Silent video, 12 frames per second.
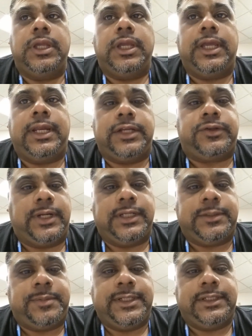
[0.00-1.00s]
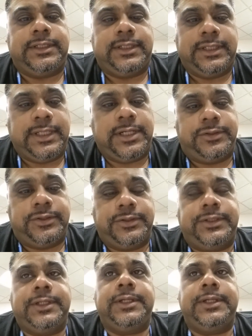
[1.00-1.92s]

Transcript: and I try to explain this to the elders,